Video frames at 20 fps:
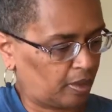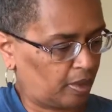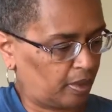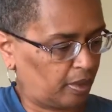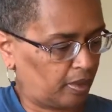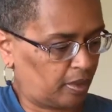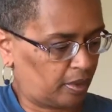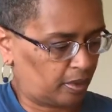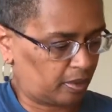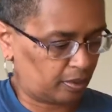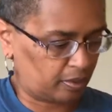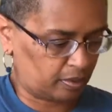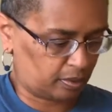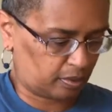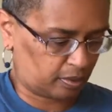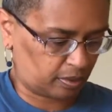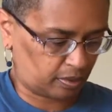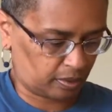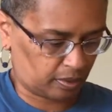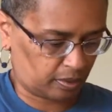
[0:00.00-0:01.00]

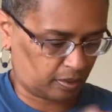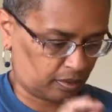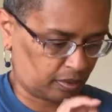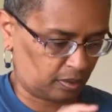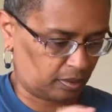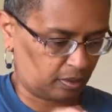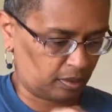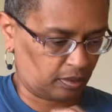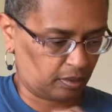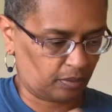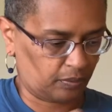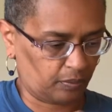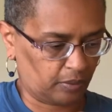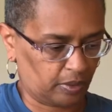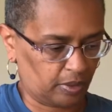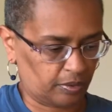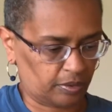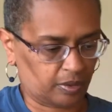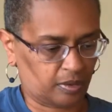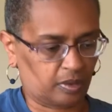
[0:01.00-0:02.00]
And what
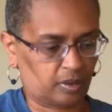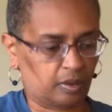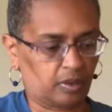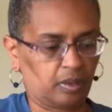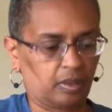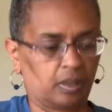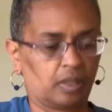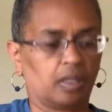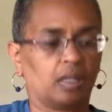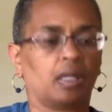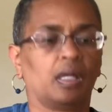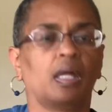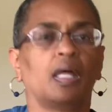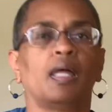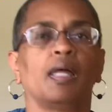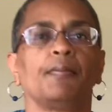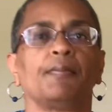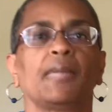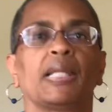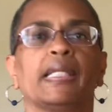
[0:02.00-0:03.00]
else is in here?
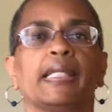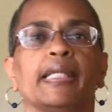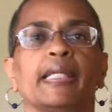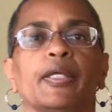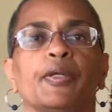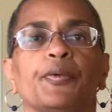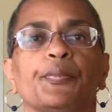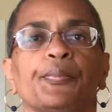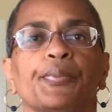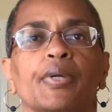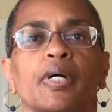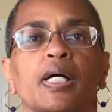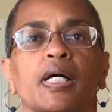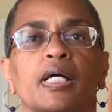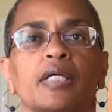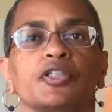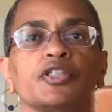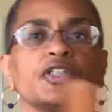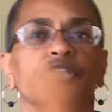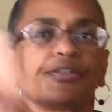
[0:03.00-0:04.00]
My little
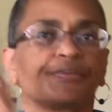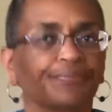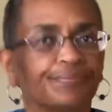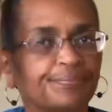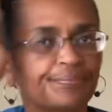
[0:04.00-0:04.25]
brush